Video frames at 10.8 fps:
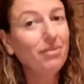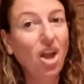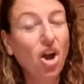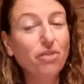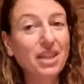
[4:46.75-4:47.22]

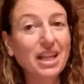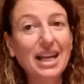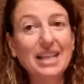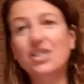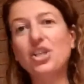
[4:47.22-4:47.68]
over the
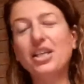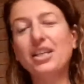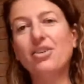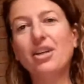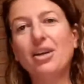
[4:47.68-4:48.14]
last
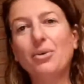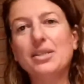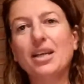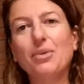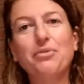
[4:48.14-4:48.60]
year. And I always
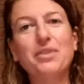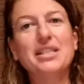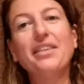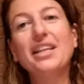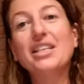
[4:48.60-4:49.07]
say, well, if there's
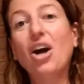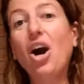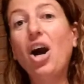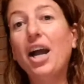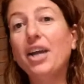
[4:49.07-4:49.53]
nothing to
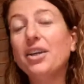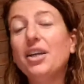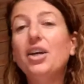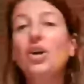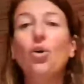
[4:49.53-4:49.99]
hide,
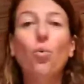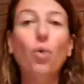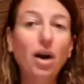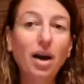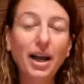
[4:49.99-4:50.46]

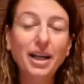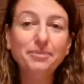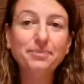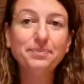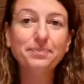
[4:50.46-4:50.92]
why
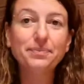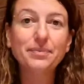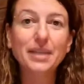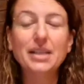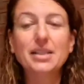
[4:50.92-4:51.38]

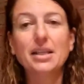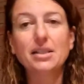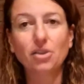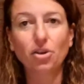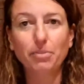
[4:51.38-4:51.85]
is there
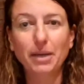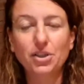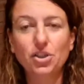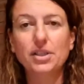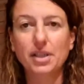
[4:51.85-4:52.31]
so
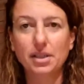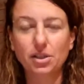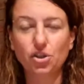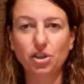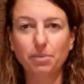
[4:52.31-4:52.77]
much
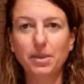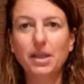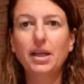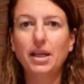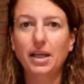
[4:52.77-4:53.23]
censorship
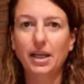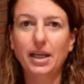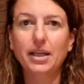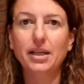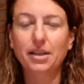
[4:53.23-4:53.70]

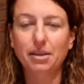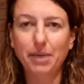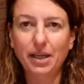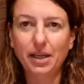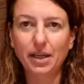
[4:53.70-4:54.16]
in the
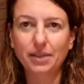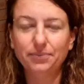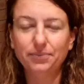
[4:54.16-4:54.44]
media?